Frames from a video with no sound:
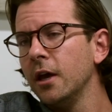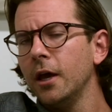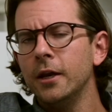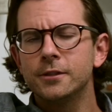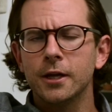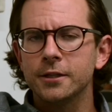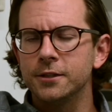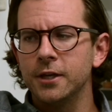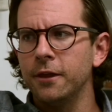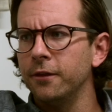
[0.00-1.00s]
And it's not to
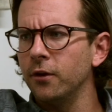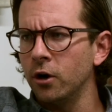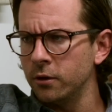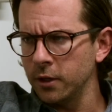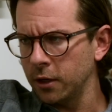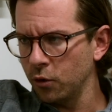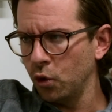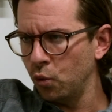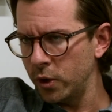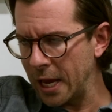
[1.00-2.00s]
say that there aren't like
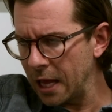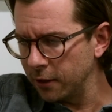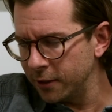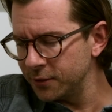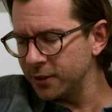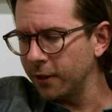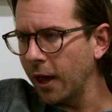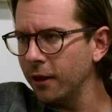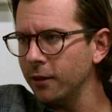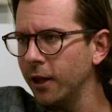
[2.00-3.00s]
realities to
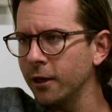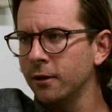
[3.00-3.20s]
that. Like,